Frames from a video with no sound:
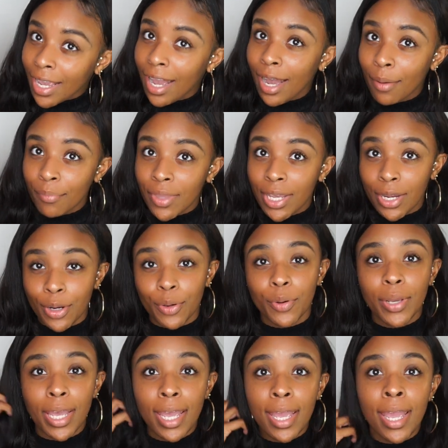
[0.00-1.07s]
I'm there,
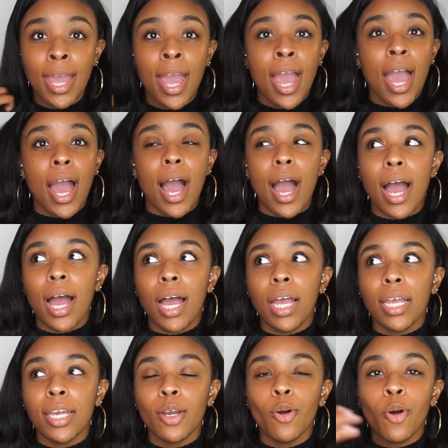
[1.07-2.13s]
okay?
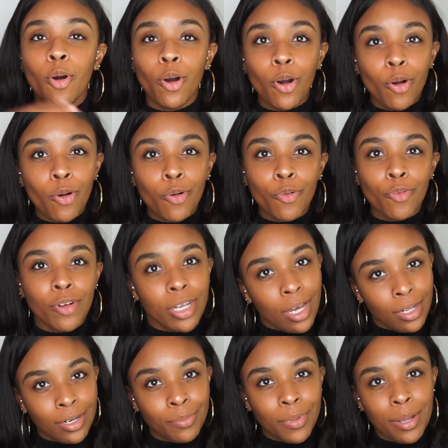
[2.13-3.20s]
I call
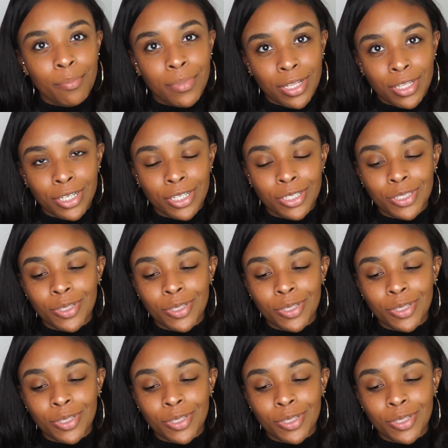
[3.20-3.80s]
Rihanna my mother,